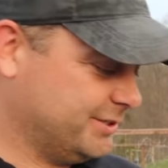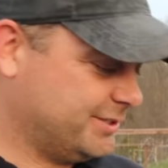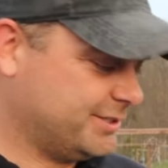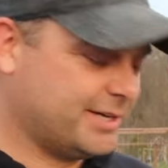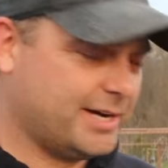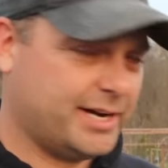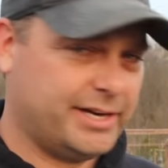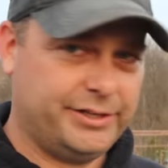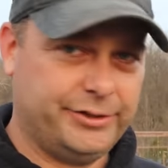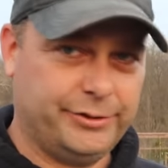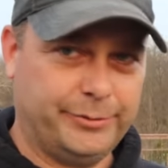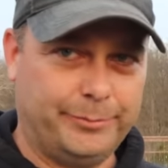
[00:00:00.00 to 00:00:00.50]
It's
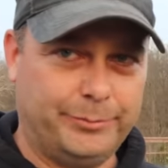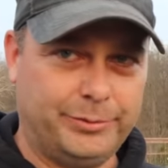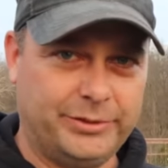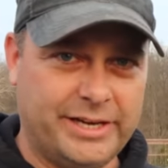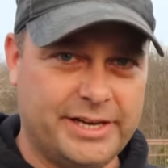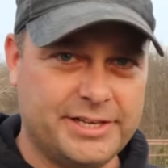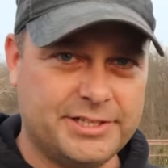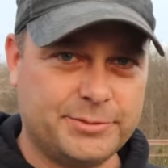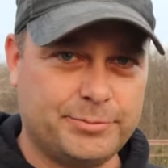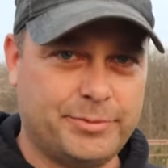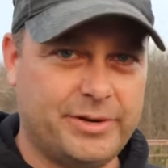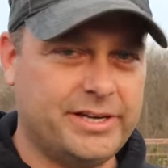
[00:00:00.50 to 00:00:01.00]
got your
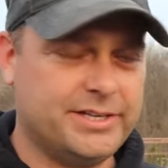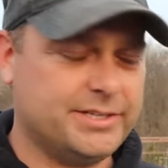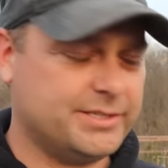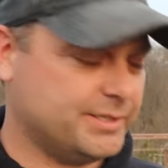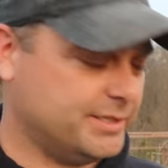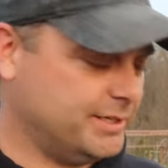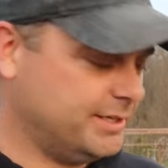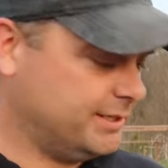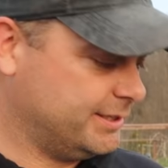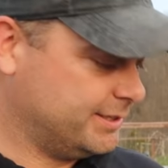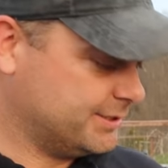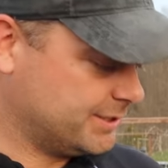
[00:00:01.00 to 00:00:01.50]
plant
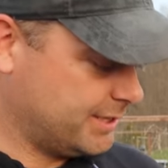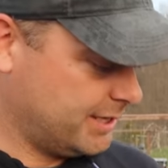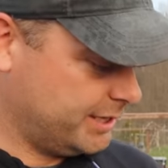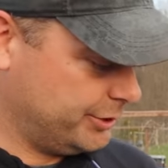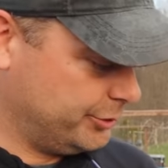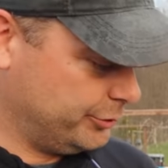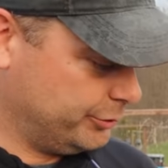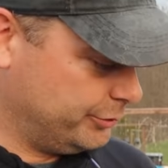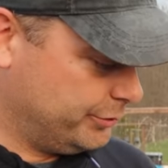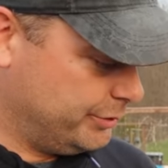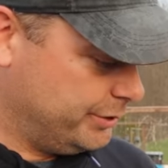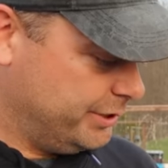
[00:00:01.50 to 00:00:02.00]
spacing, it's got
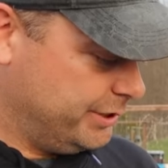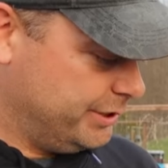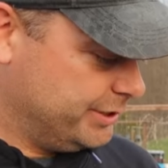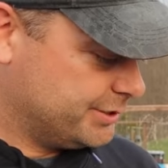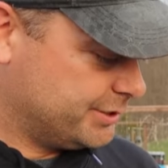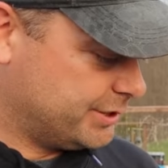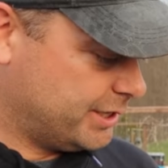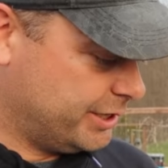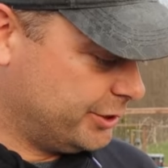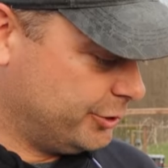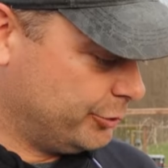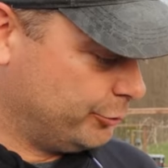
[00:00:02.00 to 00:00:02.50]
your,
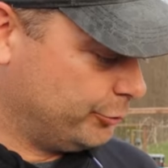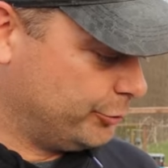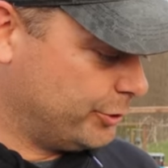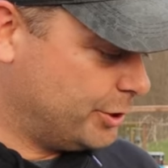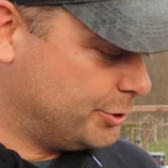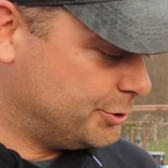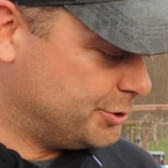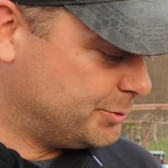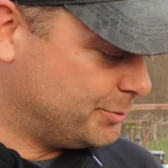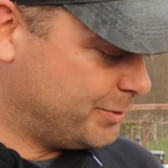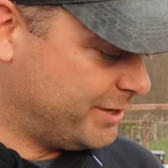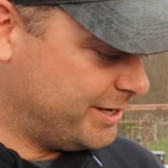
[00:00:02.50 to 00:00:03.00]
it's got your
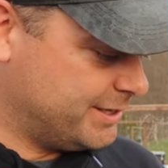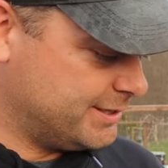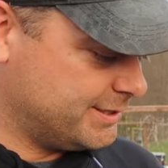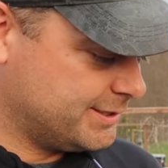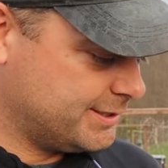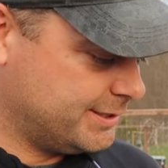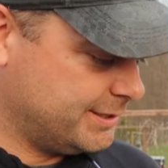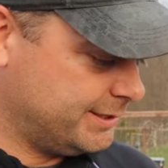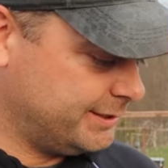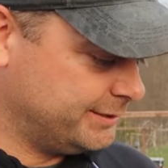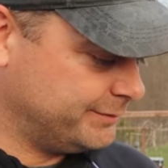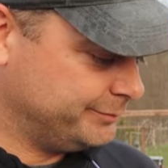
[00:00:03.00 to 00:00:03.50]
row
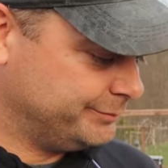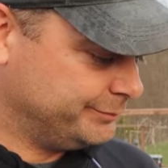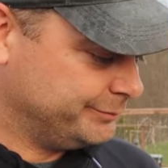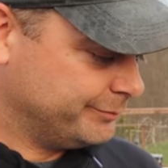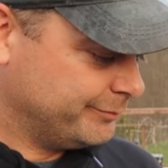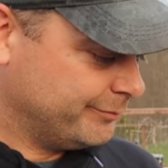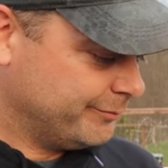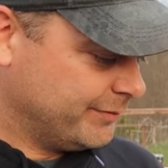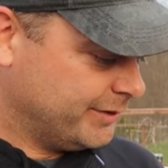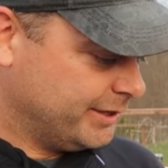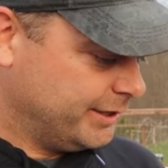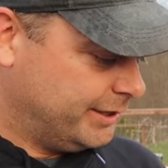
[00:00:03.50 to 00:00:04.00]
spacing,
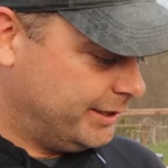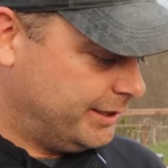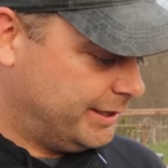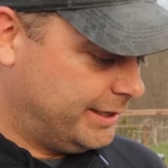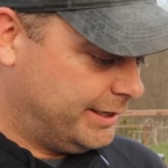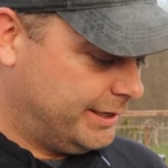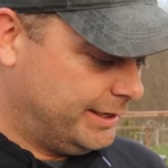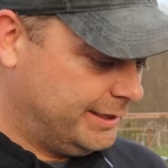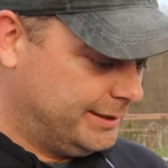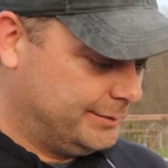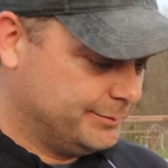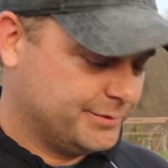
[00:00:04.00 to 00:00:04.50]

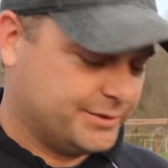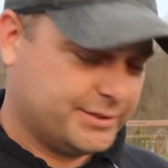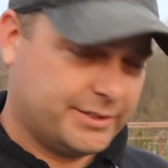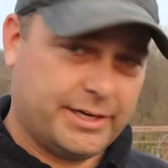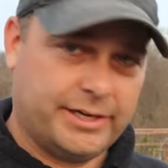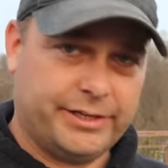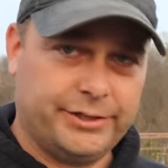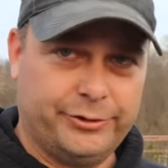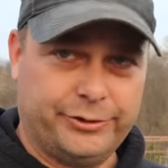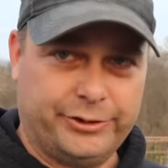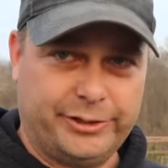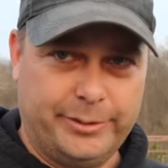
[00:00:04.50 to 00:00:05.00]
Um, it's
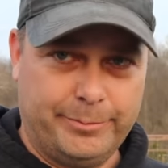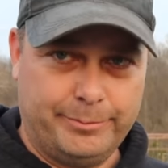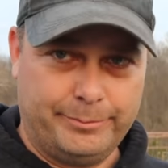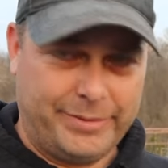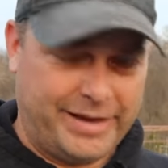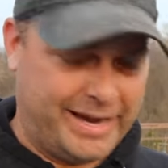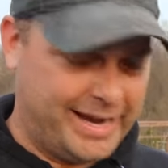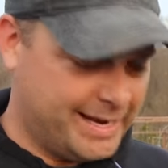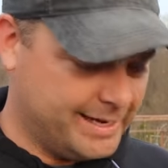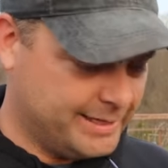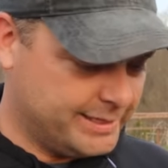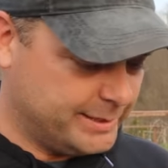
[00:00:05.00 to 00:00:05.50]
got your
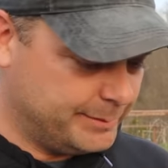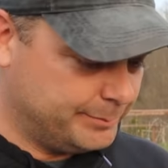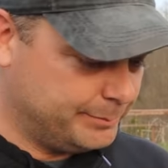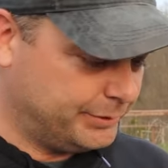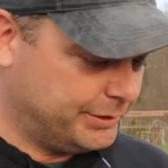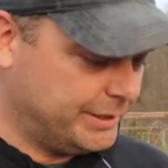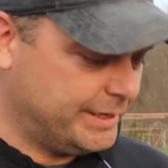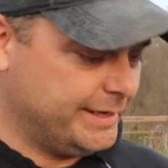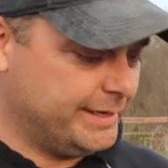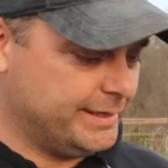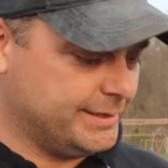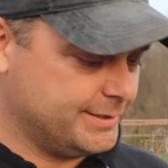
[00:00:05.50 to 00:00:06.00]
companion
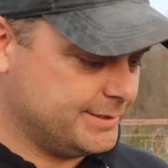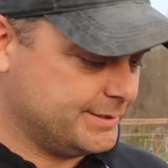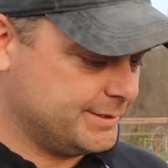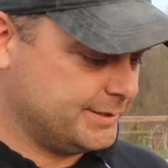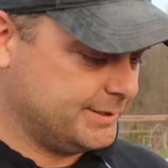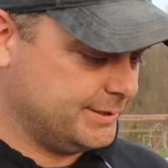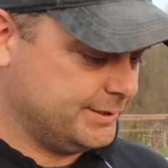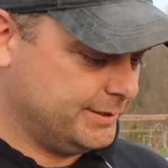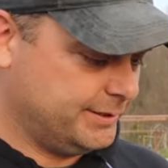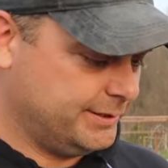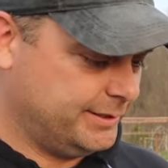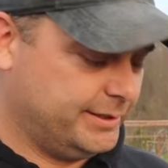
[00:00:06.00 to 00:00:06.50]

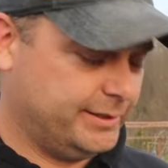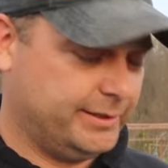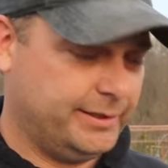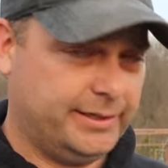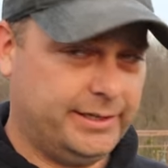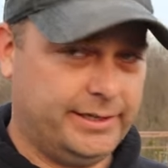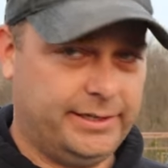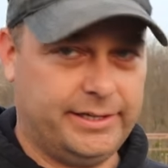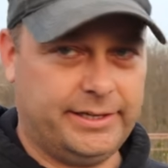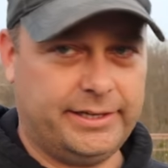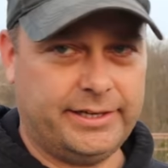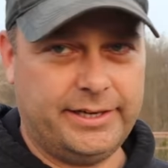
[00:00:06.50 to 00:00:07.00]
plants,
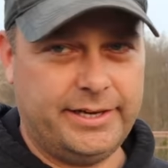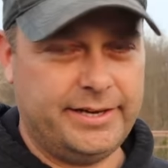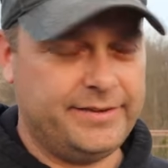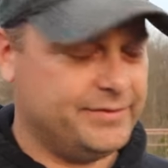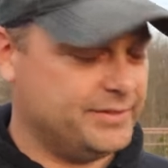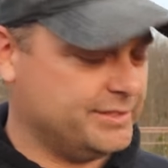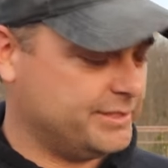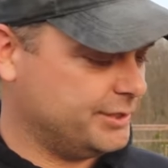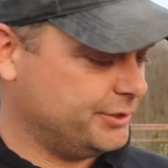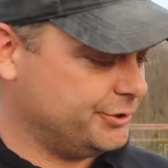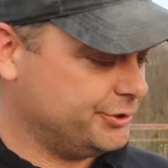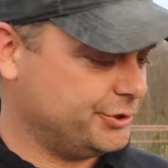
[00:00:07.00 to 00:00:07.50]
and it
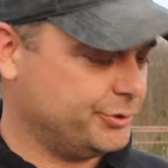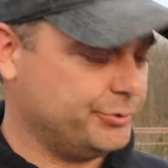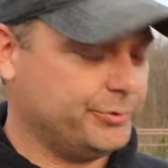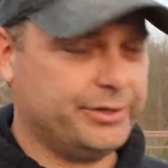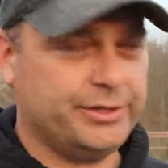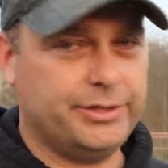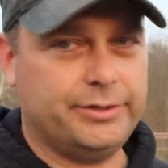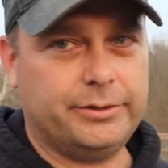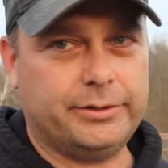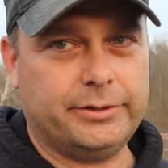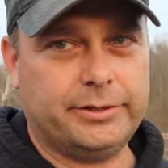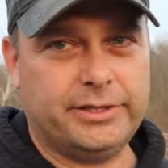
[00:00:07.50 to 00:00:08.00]
even tells you
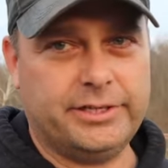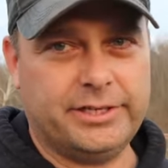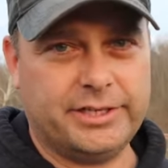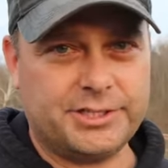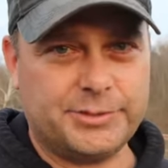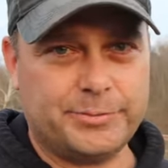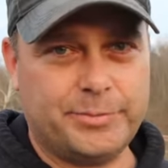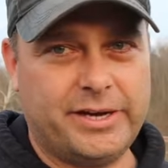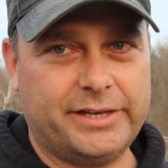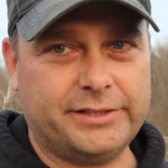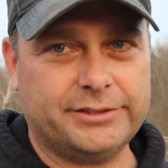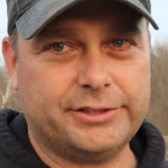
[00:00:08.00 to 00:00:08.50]
when you can
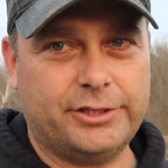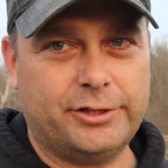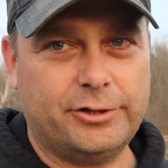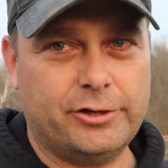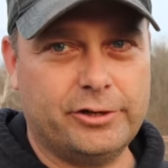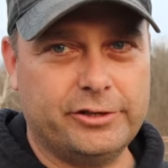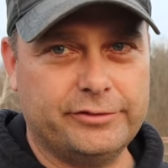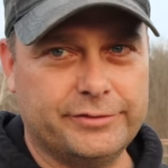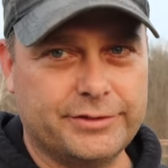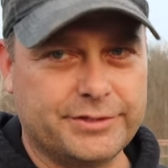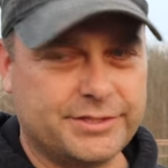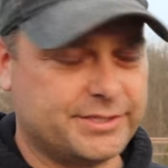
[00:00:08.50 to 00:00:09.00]
expect to
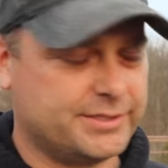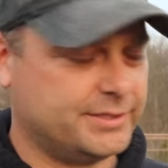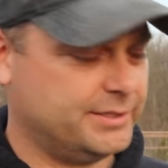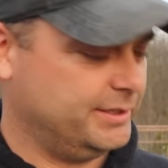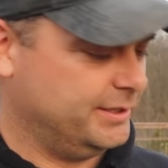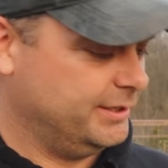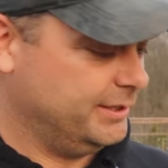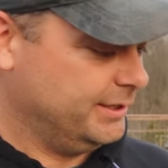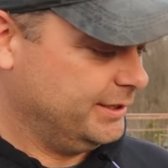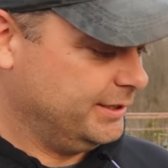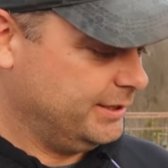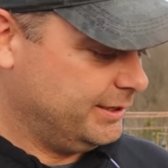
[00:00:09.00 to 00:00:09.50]
harvest
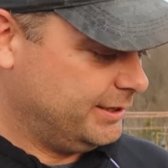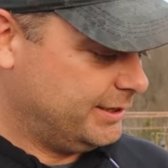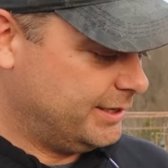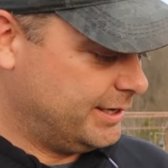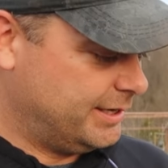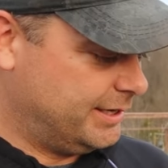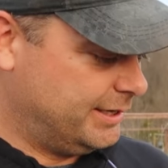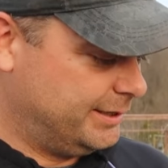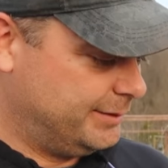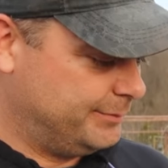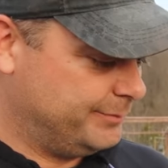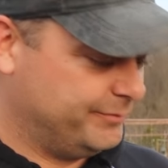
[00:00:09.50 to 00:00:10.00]

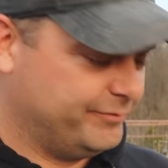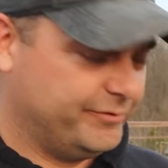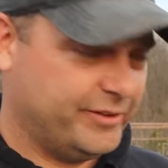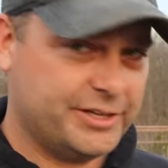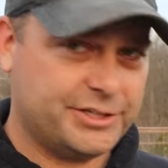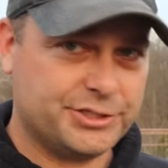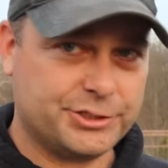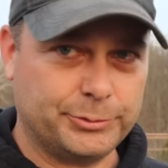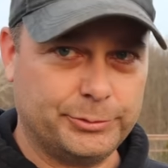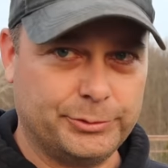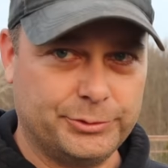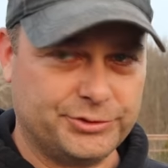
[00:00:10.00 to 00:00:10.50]
um,
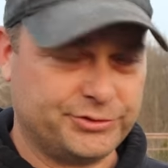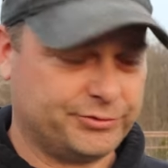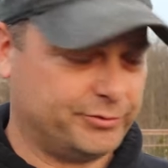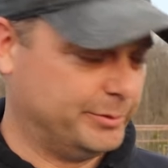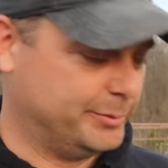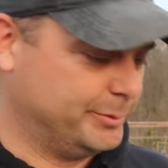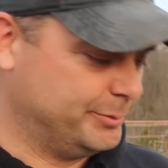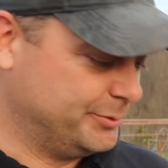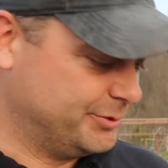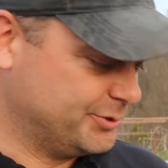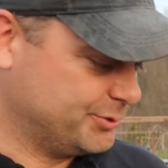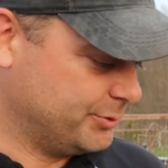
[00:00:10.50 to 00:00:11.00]
vegetables
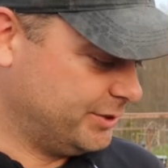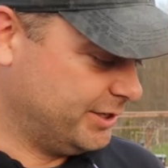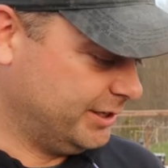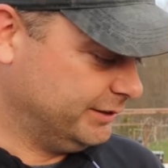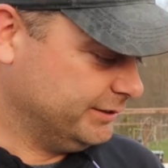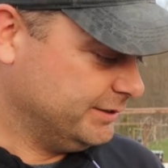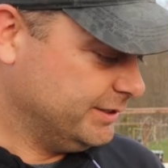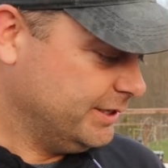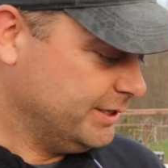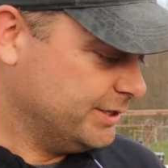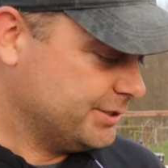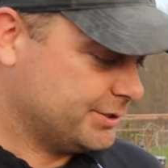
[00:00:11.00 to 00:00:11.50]
from them as
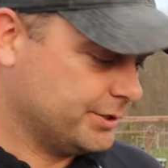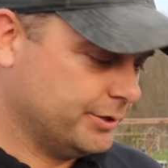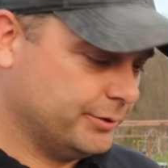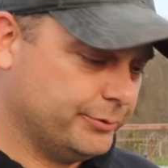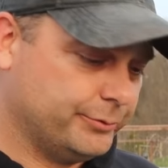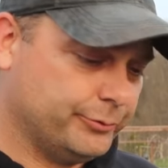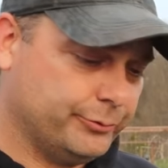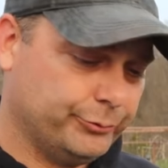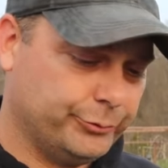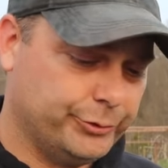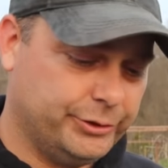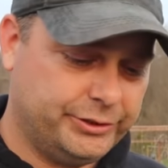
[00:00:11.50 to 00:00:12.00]
well.
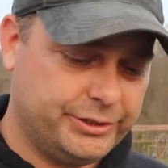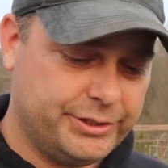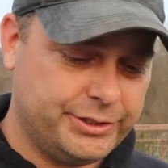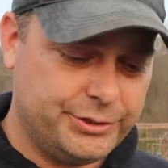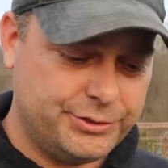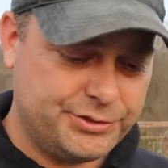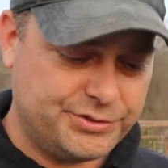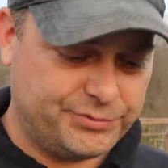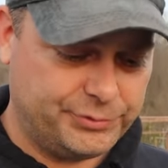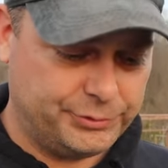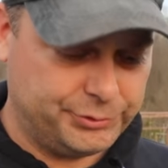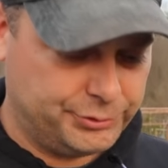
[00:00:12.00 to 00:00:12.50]
So really
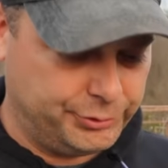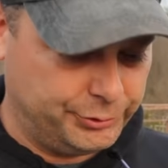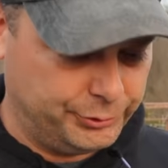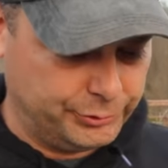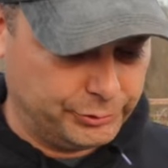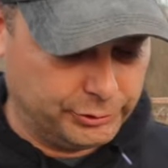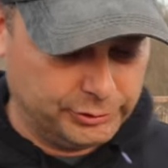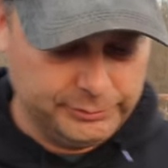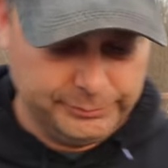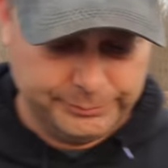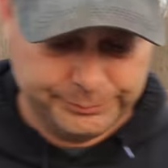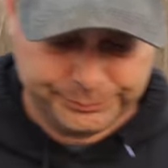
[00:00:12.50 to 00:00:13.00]
useful
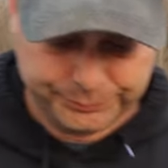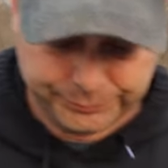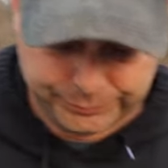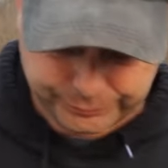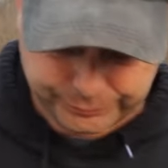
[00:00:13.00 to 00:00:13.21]
tool.